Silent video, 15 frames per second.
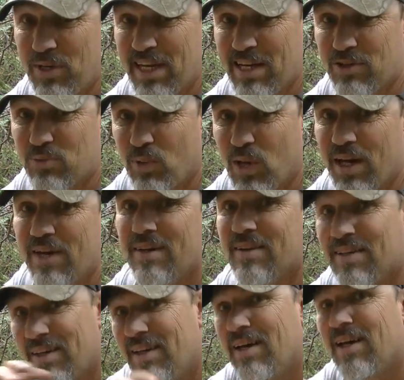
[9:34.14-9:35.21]
catch one,
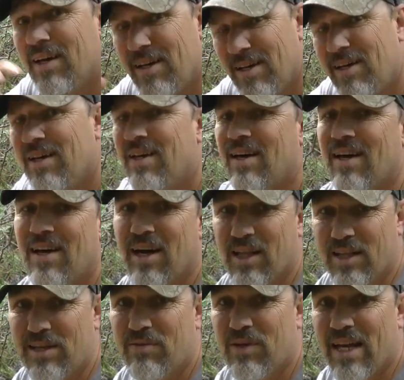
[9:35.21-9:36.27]
I'll
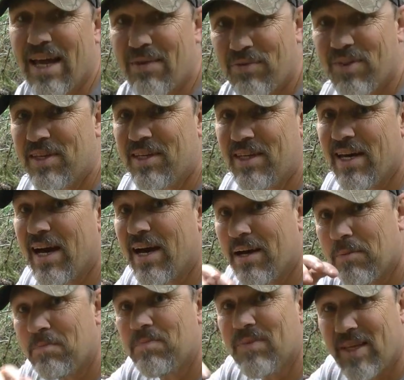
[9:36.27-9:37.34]
leave it at the
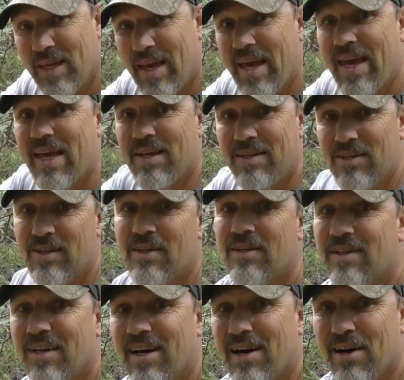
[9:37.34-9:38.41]
end
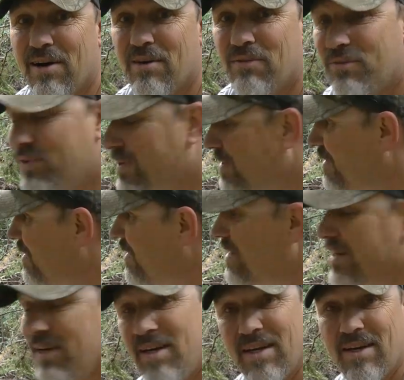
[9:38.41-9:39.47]
of
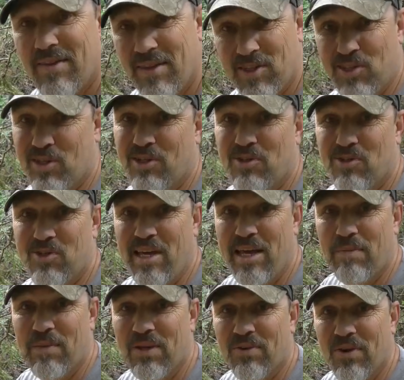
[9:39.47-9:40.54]
this little
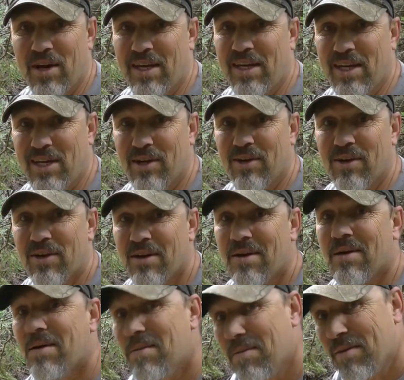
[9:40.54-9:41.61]
segment right here.
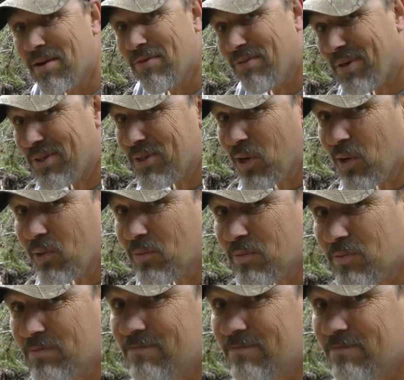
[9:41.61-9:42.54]
If I don't,